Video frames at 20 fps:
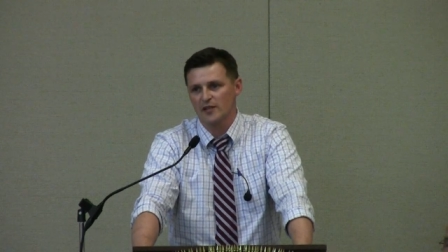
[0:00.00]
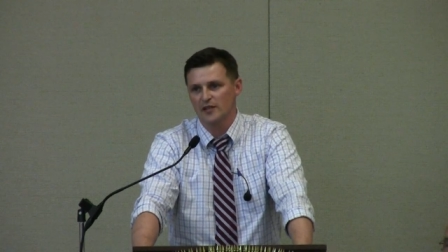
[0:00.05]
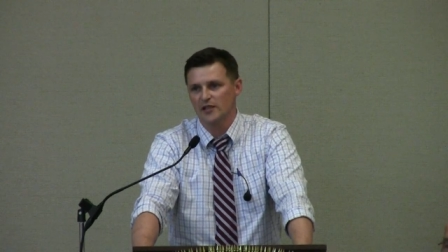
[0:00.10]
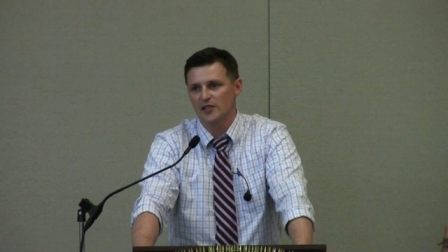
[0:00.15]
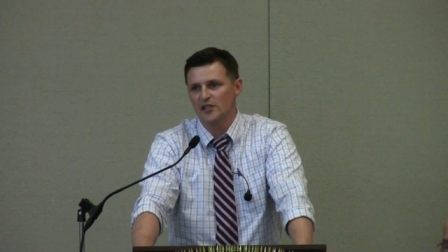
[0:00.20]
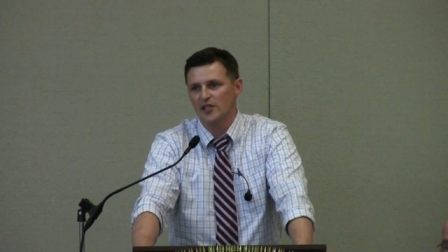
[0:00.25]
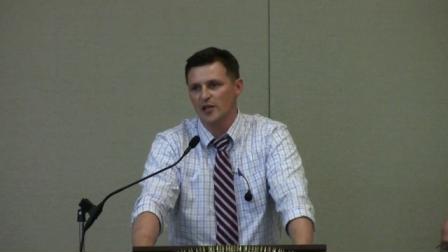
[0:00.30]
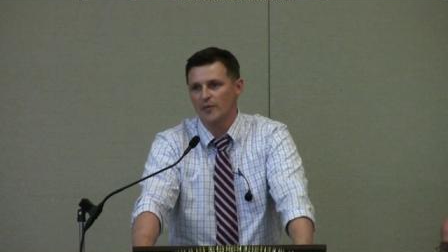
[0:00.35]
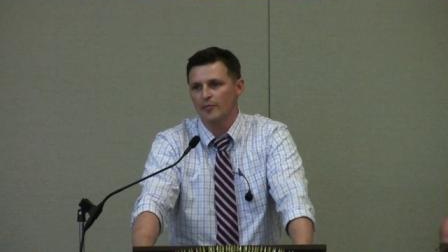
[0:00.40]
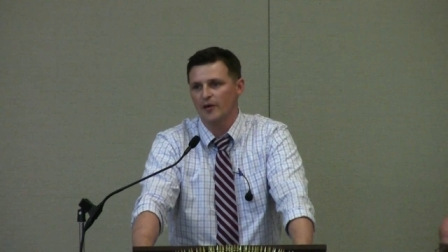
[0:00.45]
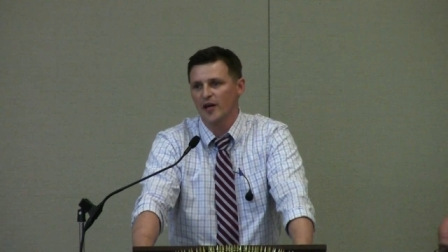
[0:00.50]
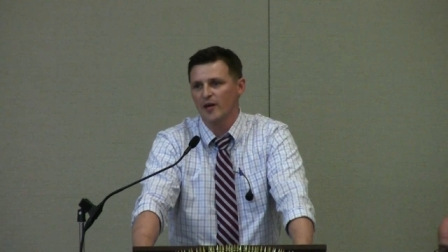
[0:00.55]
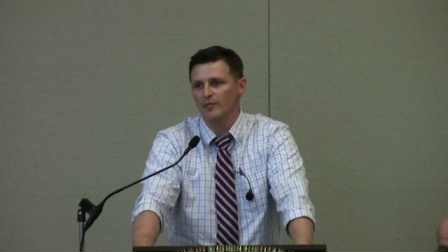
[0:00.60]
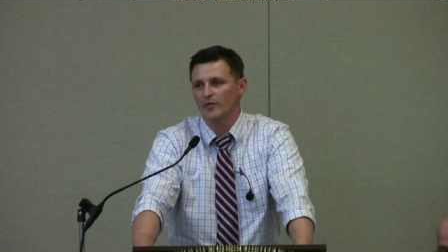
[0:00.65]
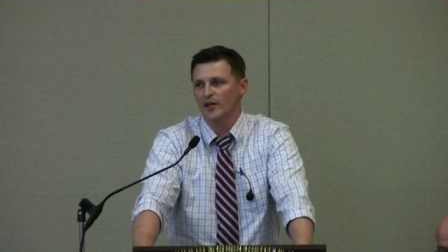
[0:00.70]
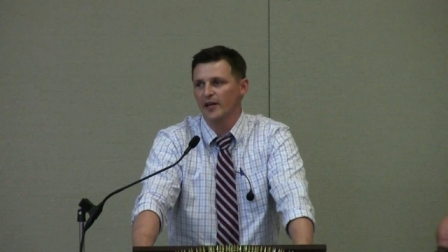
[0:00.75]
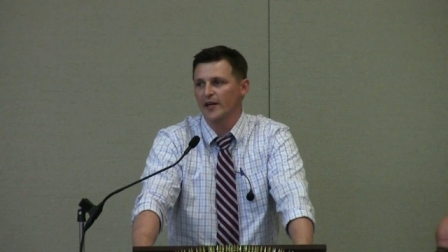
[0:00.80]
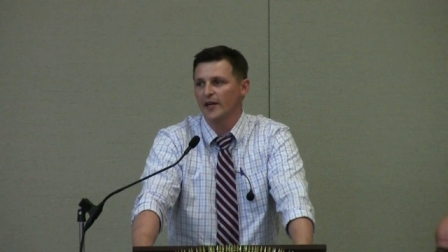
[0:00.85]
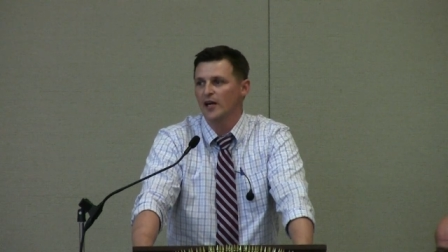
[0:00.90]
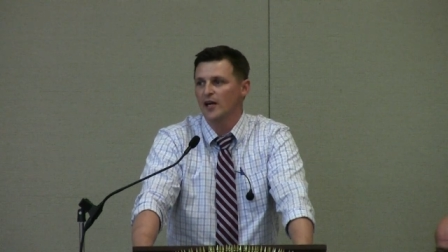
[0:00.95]
The leachate
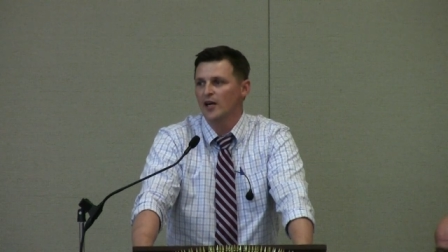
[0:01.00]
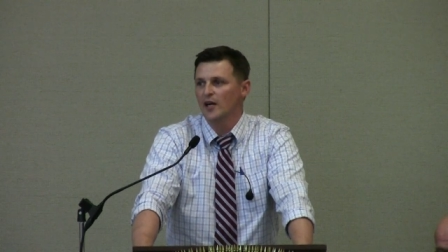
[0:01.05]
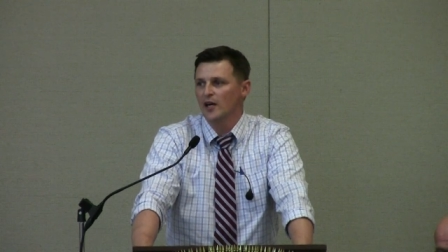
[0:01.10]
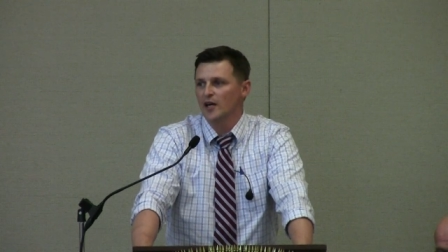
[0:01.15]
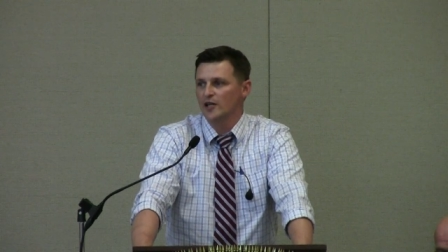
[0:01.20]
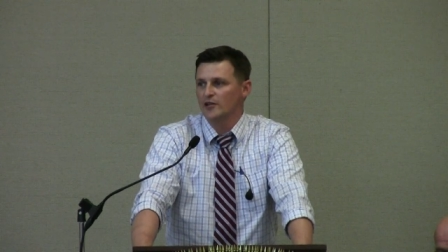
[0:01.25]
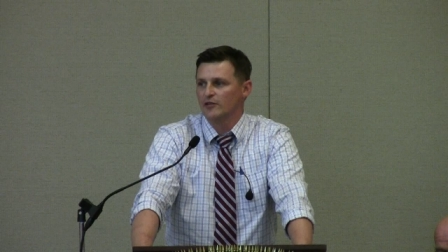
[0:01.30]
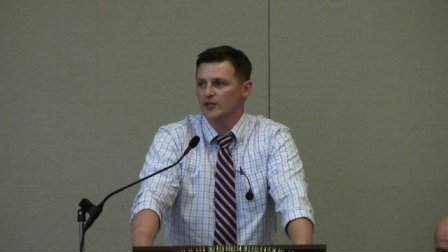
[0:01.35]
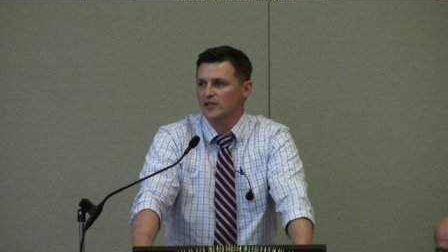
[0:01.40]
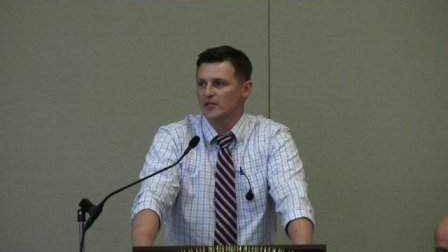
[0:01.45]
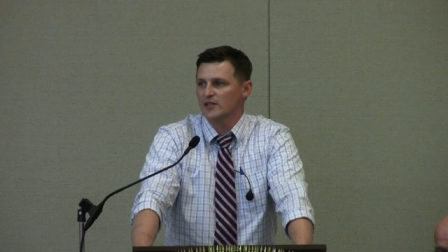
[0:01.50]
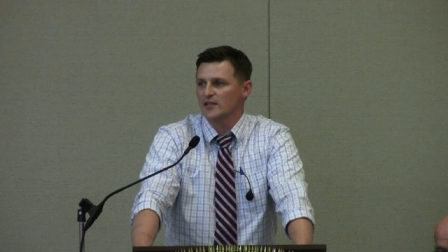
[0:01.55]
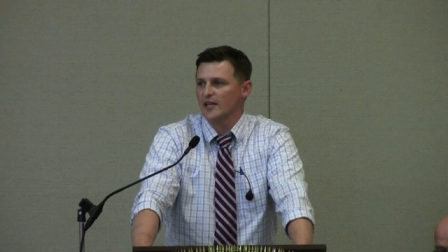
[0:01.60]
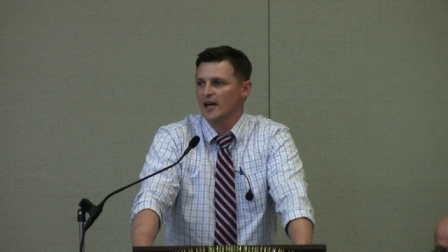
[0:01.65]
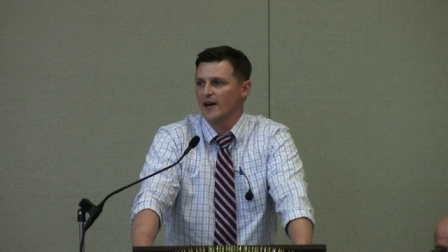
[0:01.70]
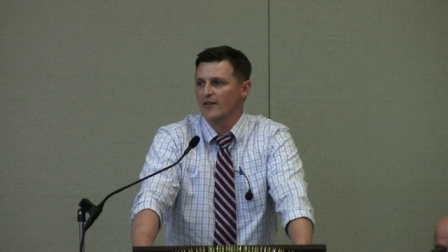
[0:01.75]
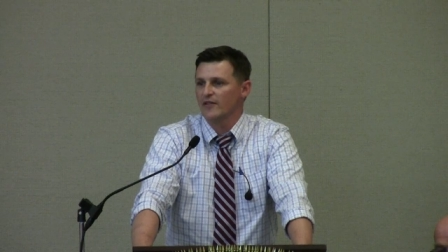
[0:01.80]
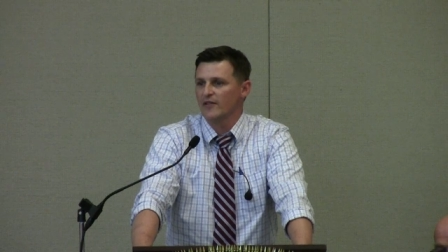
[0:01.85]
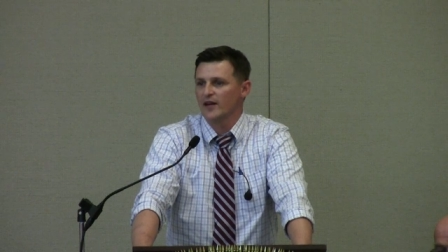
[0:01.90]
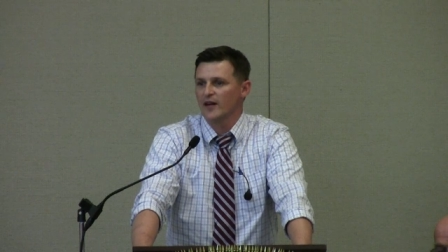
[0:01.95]
pipeline addresses
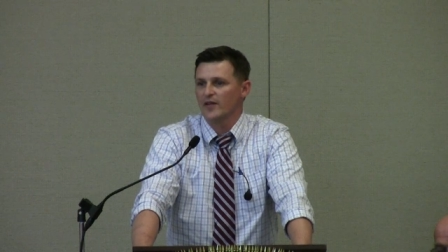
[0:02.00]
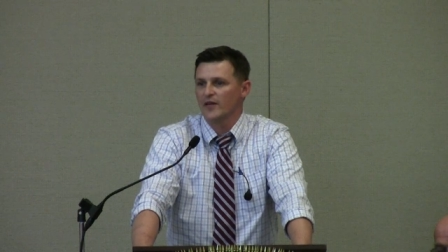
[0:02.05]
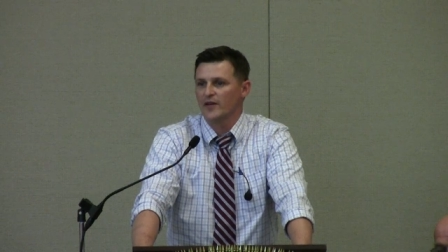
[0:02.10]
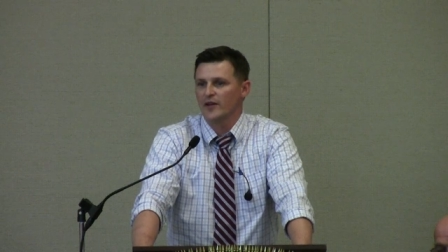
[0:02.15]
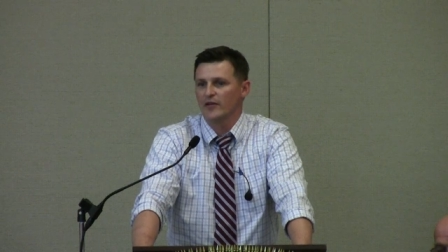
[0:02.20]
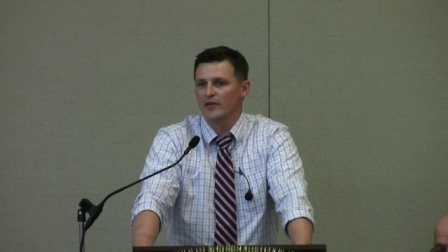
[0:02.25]
half of that.